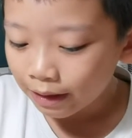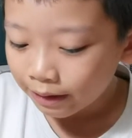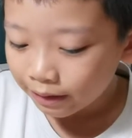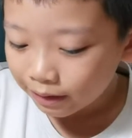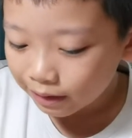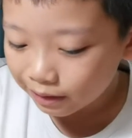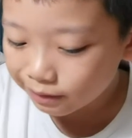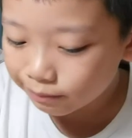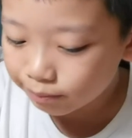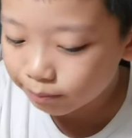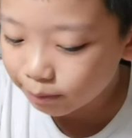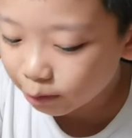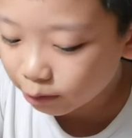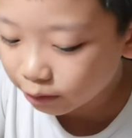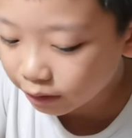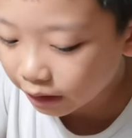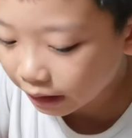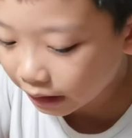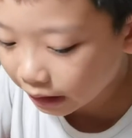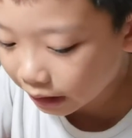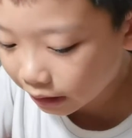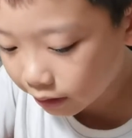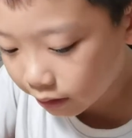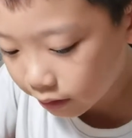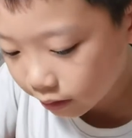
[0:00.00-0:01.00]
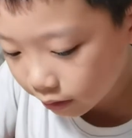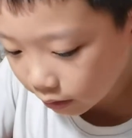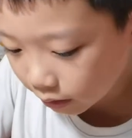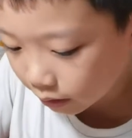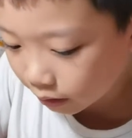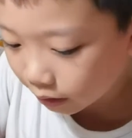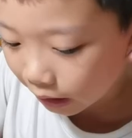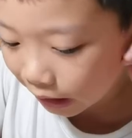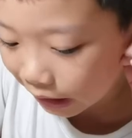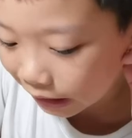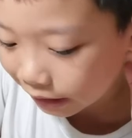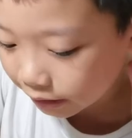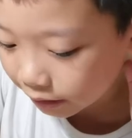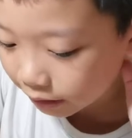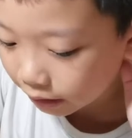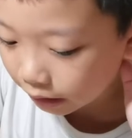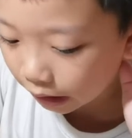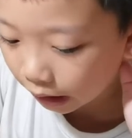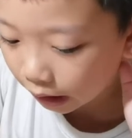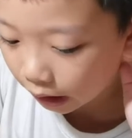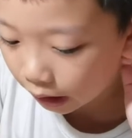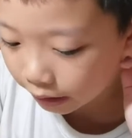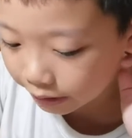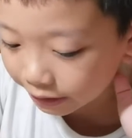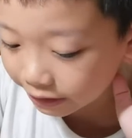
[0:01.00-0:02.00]
This building has an
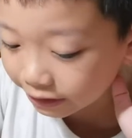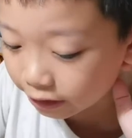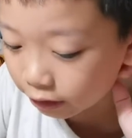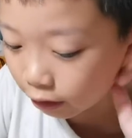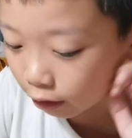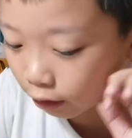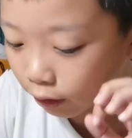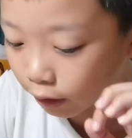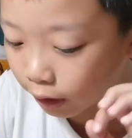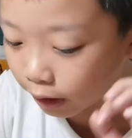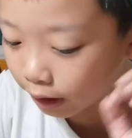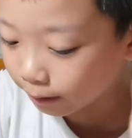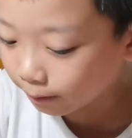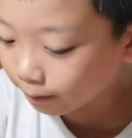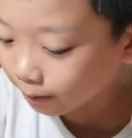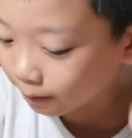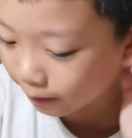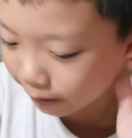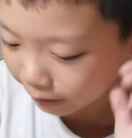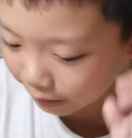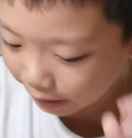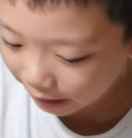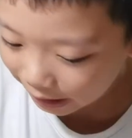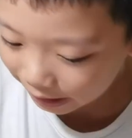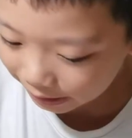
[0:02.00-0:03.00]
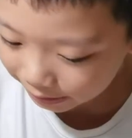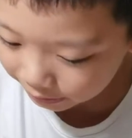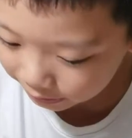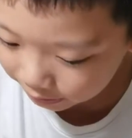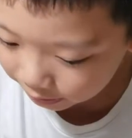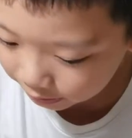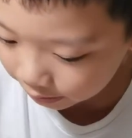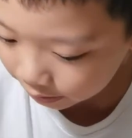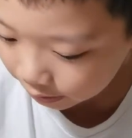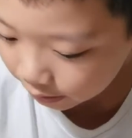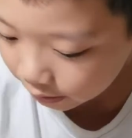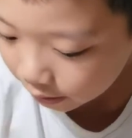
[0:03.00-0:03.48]
auditorium. Yes.